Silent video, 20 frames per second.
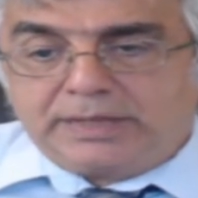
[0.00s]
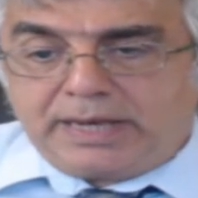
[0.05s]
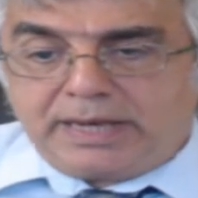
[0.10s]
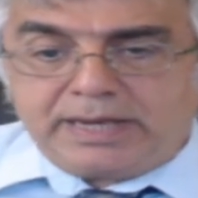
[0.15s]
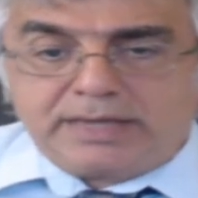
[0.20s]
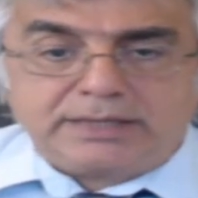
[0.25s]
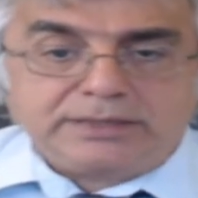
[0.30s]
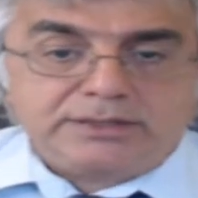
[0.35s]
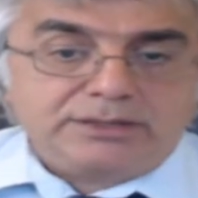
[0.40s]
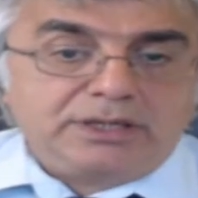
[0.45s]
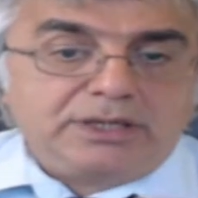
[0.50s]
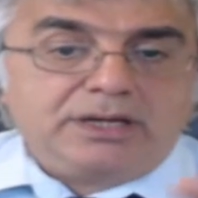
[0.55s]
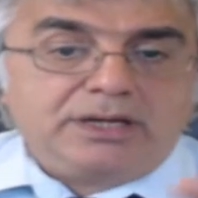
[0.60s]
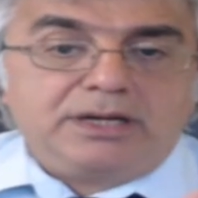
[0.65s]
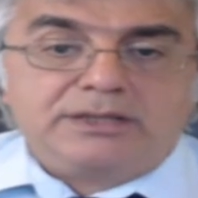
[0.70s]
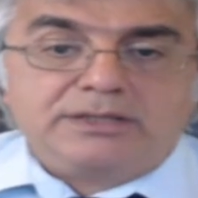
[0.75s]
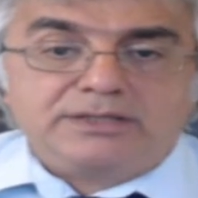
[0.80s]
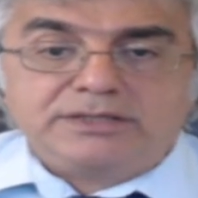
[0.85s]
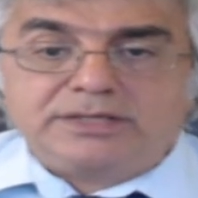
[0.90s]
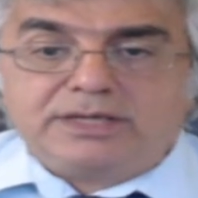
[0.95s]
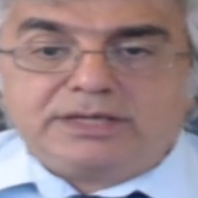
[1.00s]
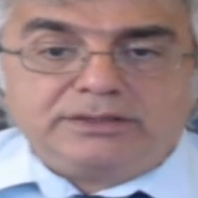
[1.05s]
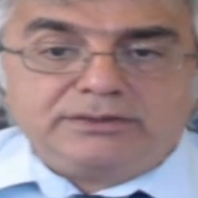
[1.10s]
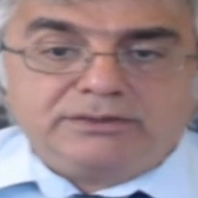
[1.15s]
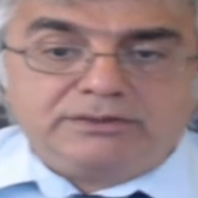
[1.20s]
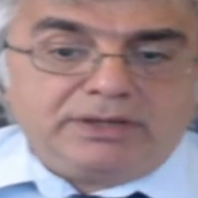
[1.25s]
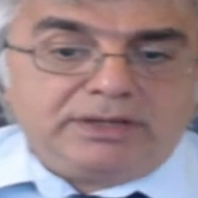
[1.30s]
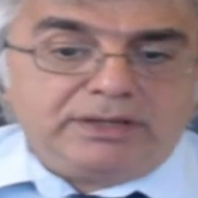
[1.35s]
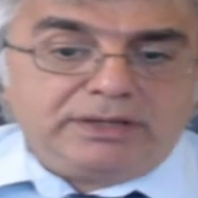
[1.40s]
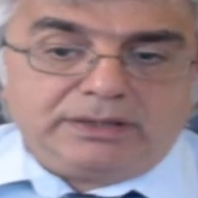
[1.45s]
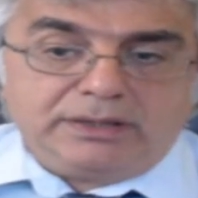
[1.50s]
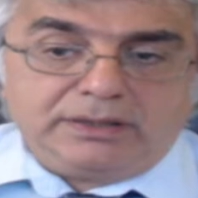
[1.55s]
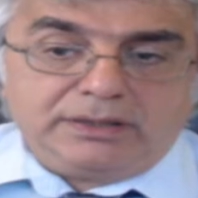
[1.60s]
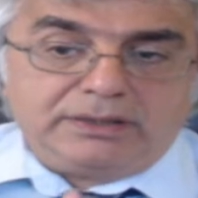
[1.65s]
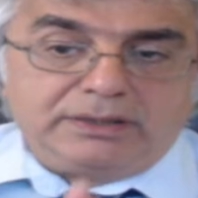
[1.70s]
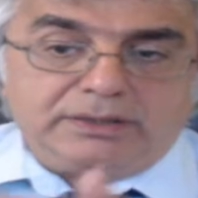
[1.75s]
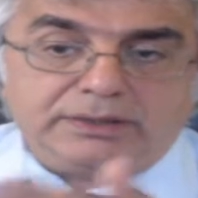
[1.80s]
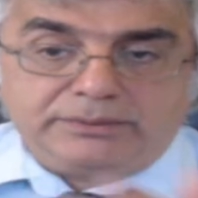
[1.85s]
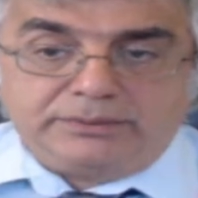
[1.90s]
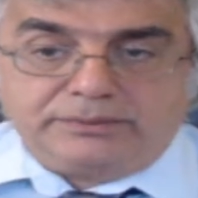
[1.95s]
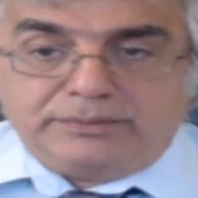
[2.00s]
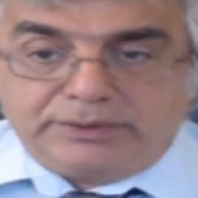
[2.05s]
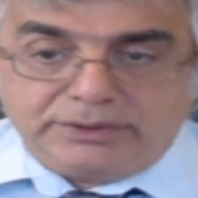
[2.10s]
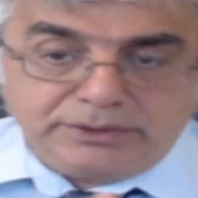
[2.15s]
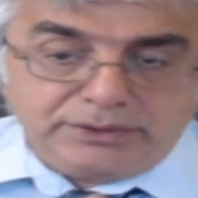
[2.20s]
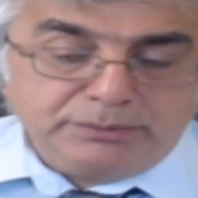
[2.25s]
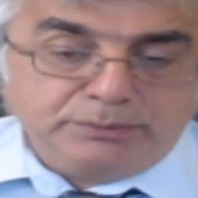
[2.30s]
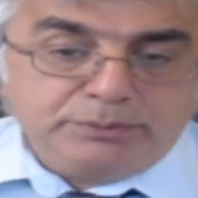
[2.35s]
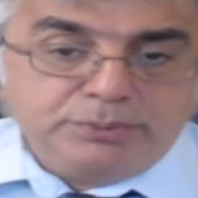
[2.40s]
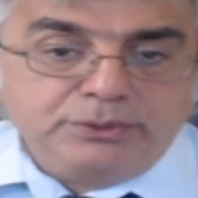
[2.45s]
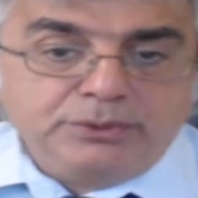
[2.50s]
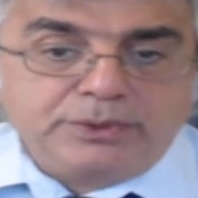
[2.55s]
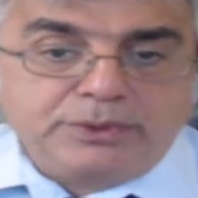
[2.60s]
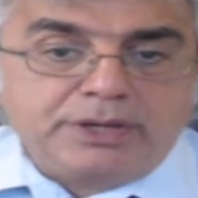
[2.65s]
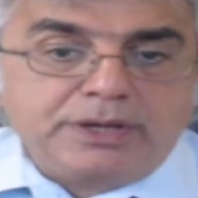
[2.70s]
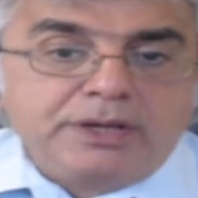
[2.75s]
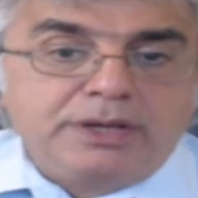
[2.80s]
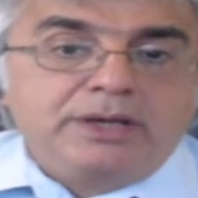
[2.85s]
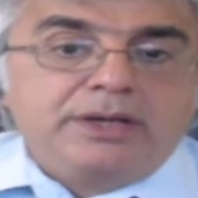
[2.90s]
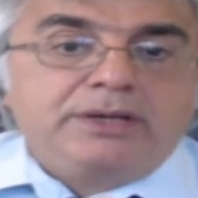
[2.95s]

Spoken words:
As I said in the book,